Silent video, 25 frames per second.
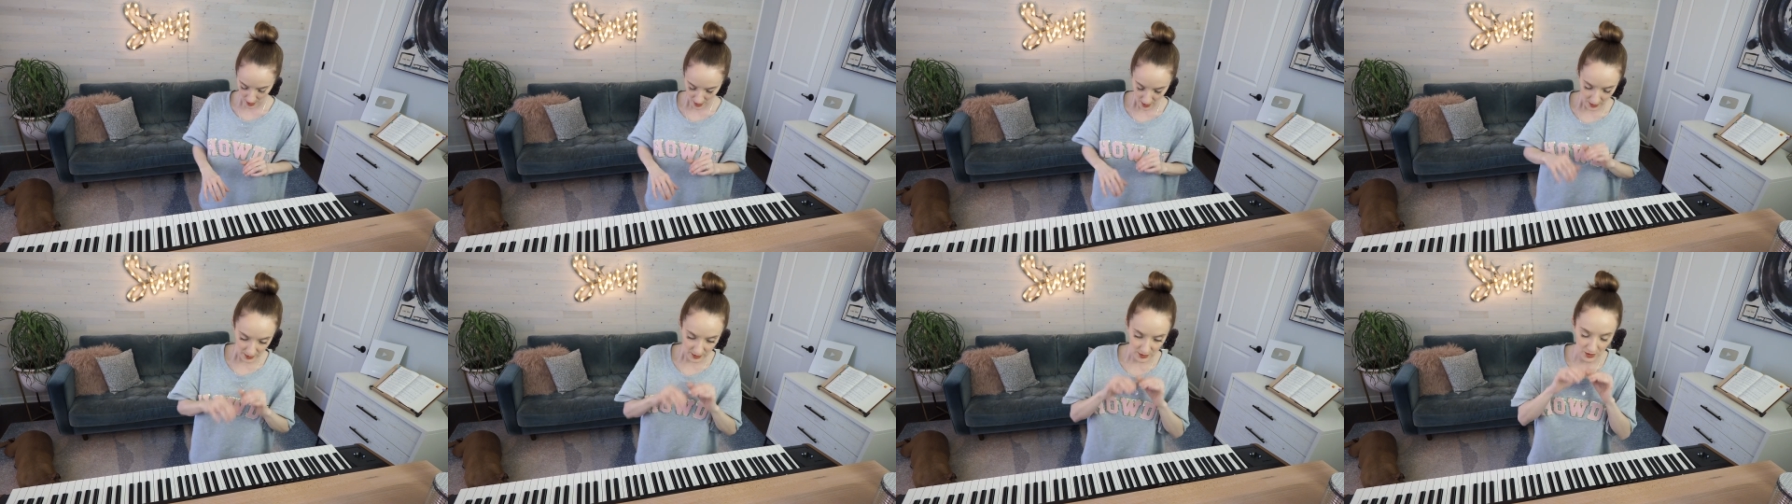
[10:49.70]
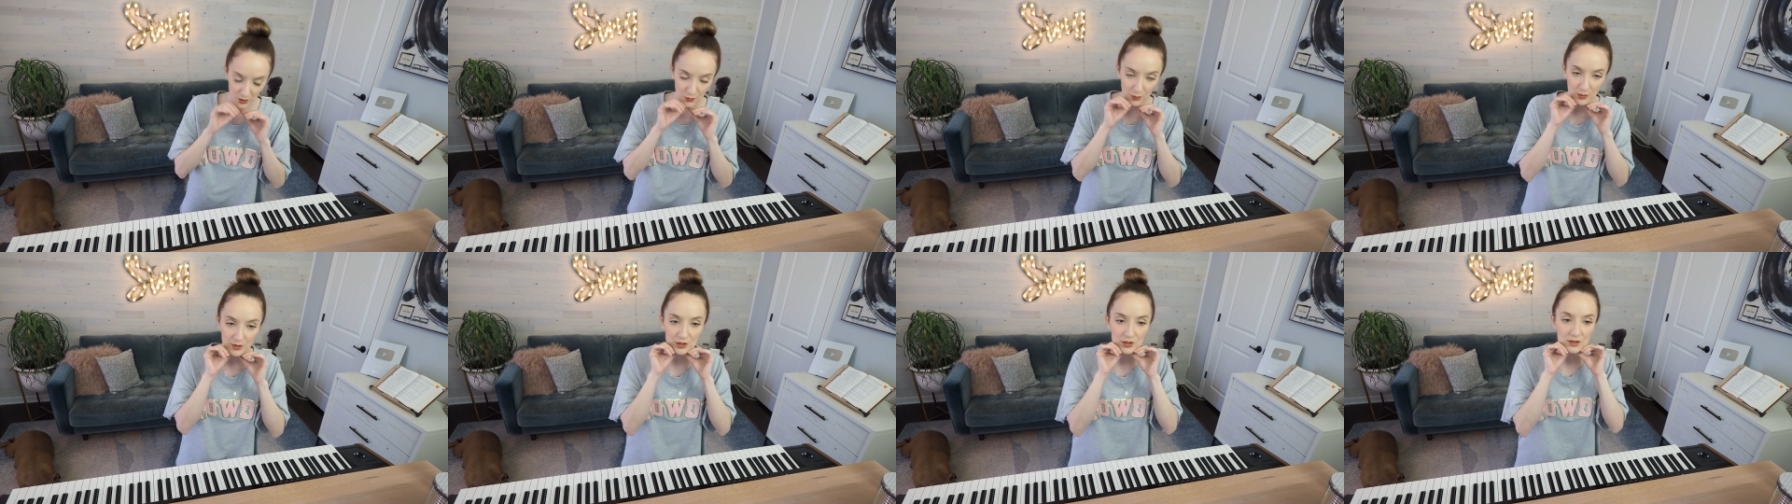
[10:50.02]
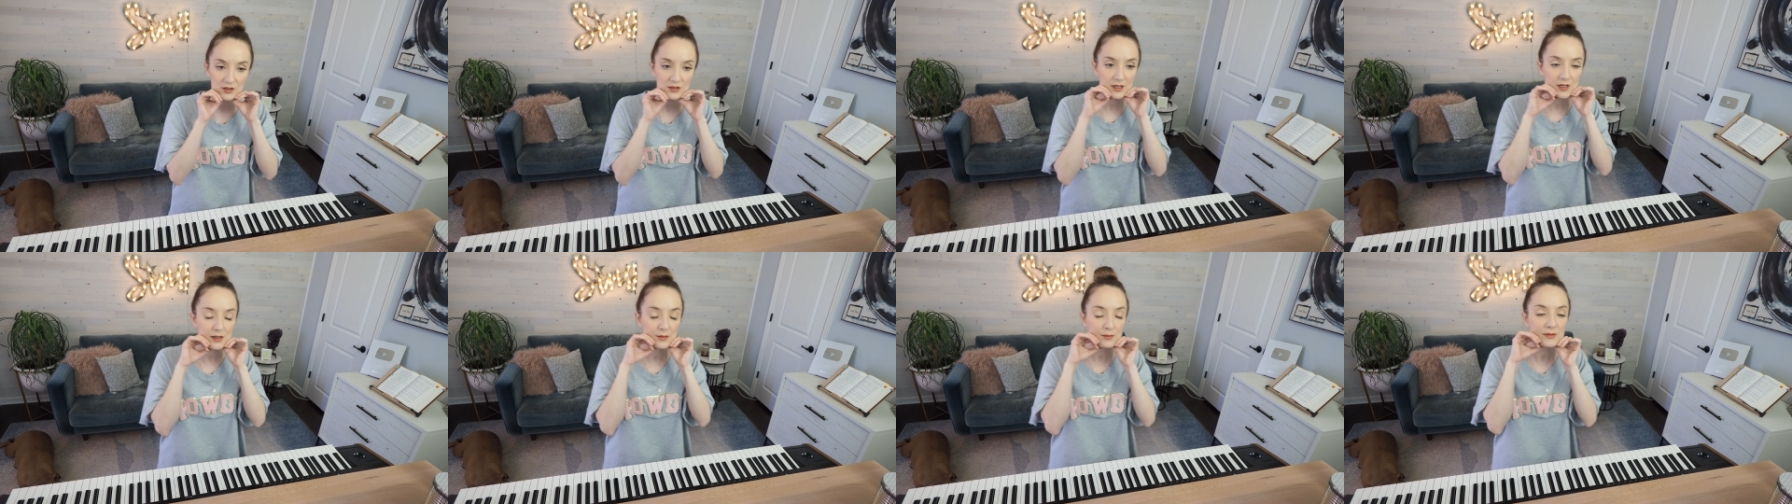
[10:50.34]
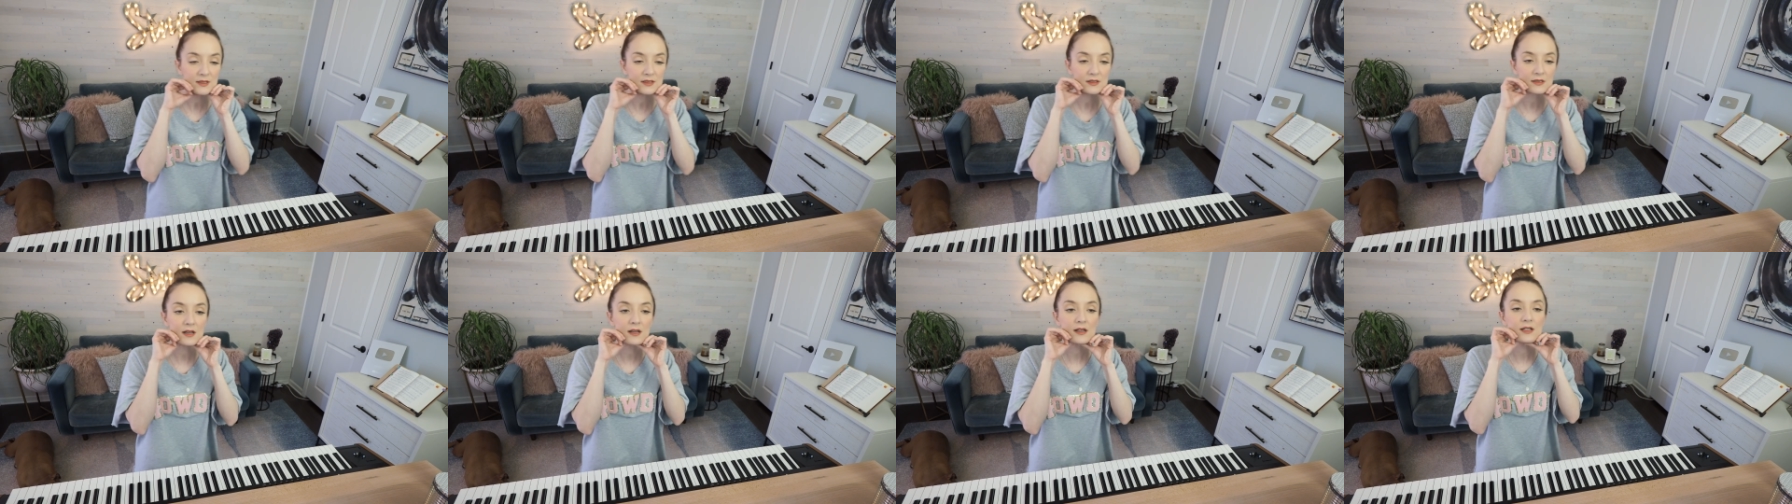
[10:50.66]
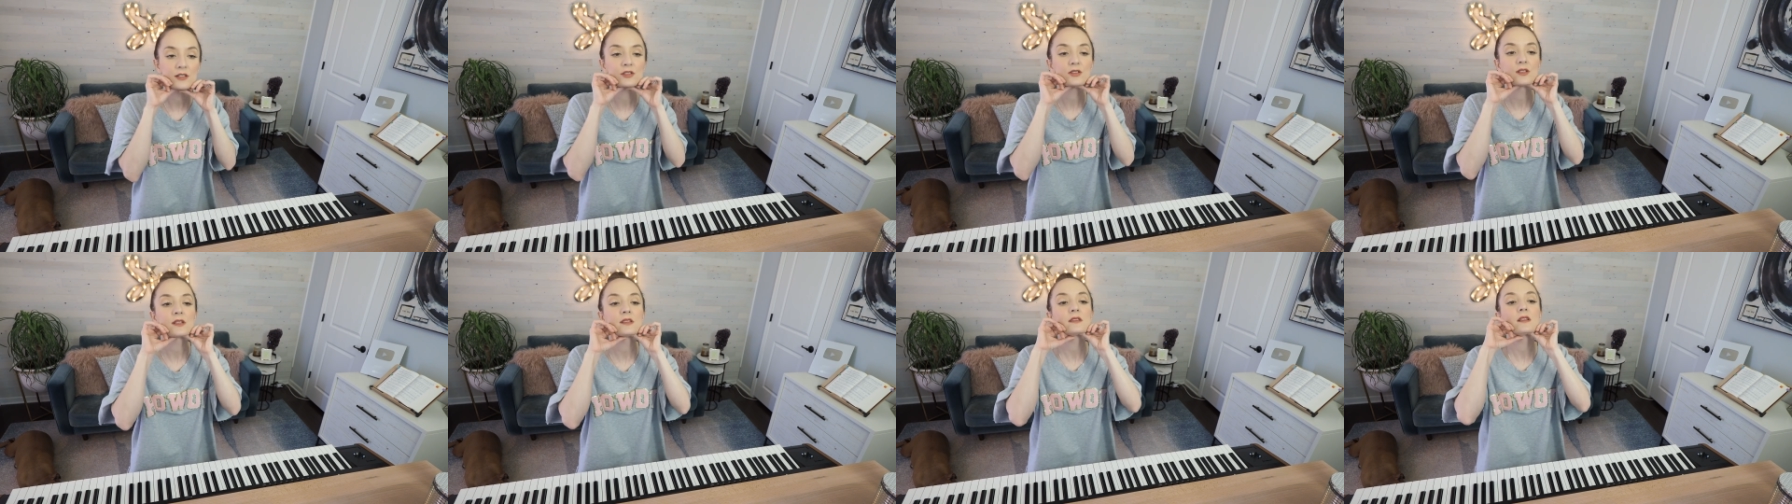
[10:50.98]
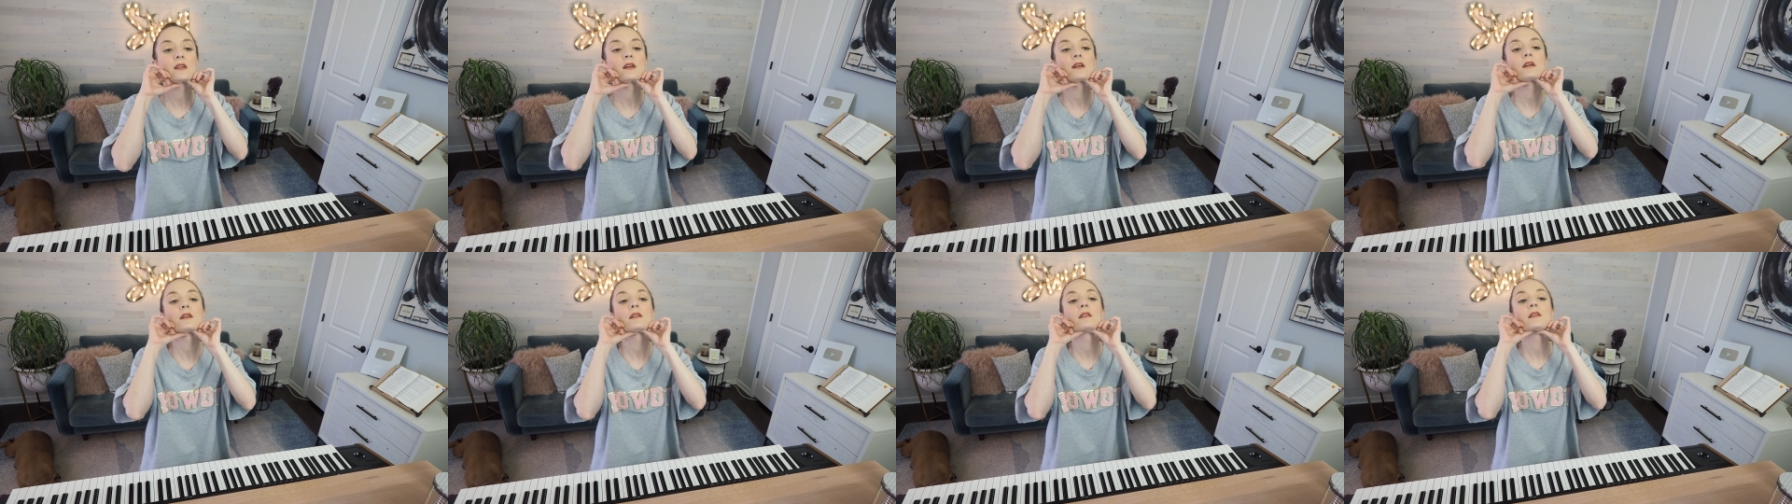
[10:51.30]
So we're just going to massage that
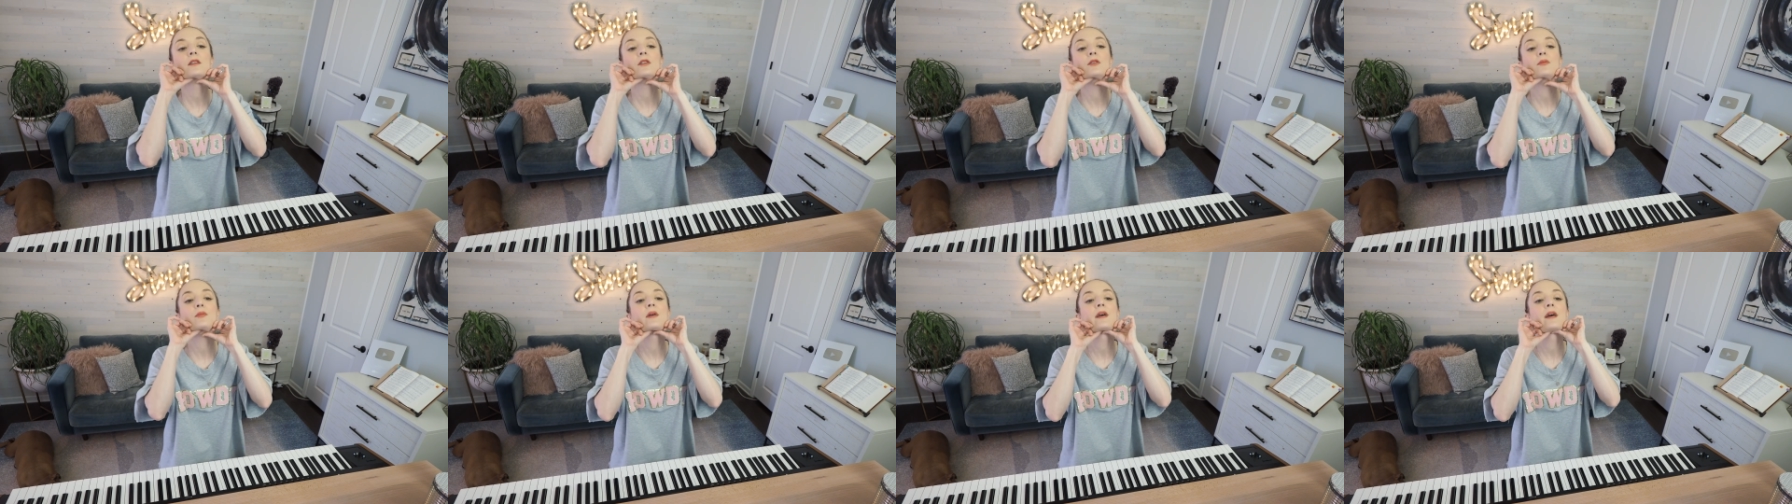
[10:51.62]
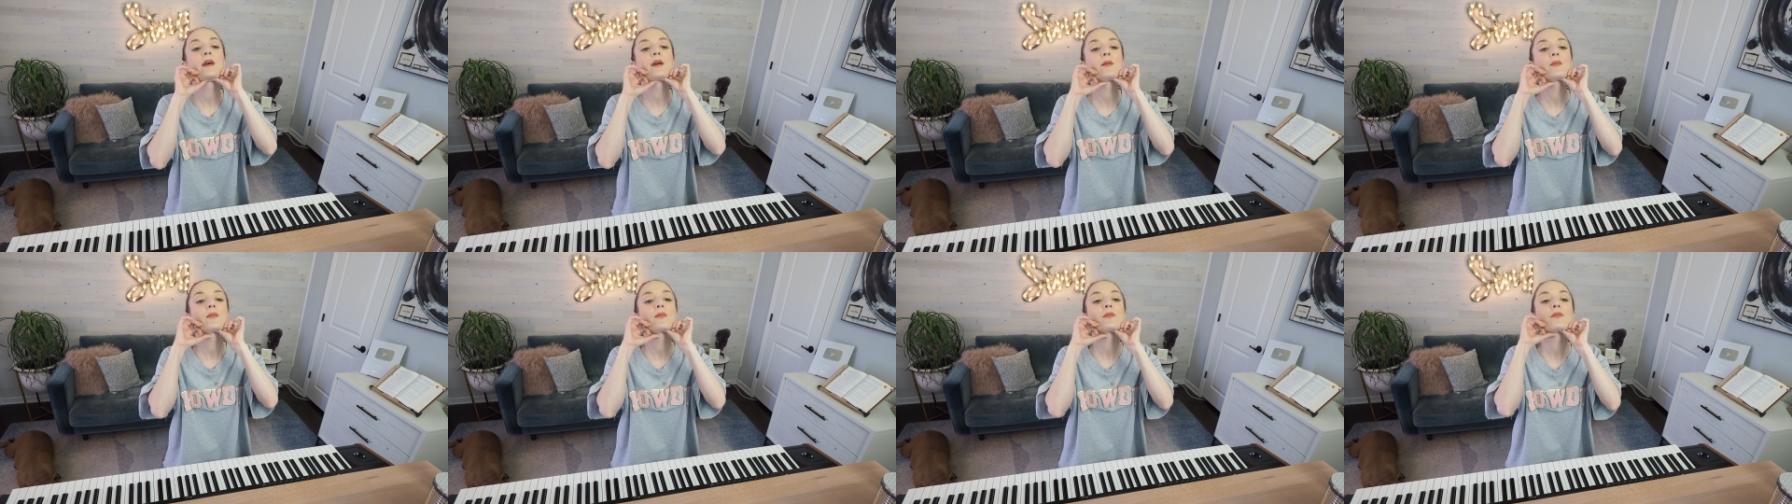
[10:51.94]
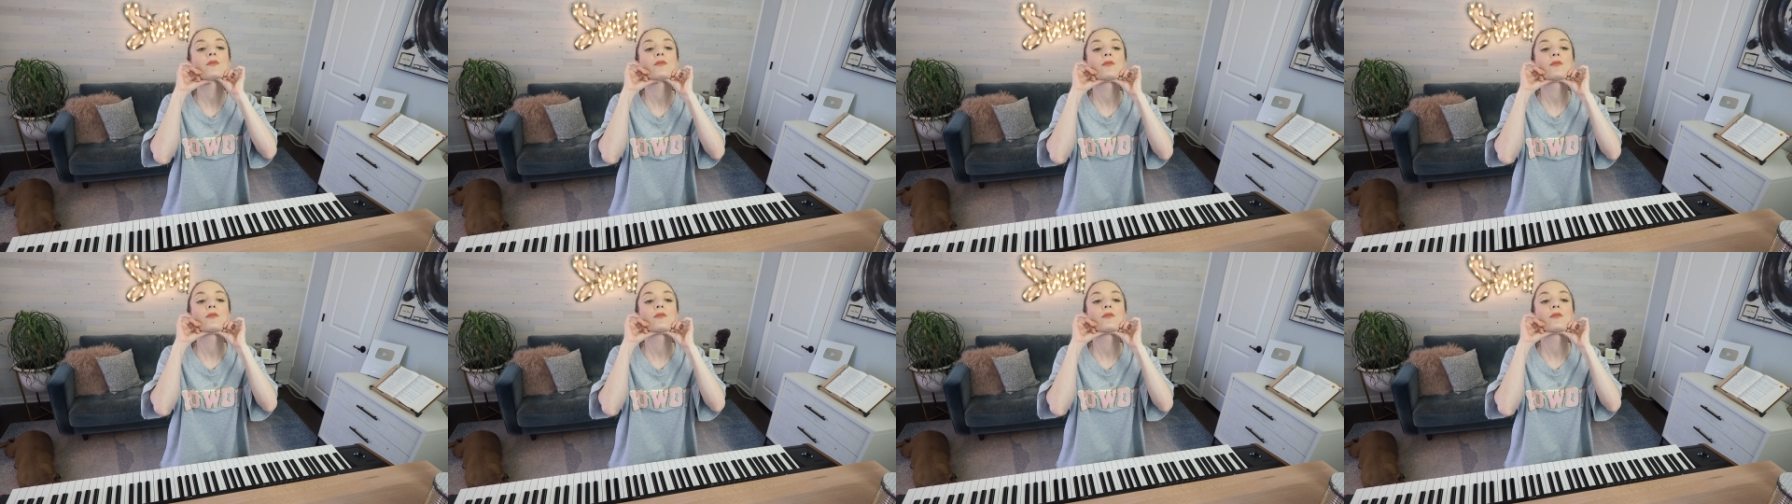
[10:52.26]
tongue a little bit.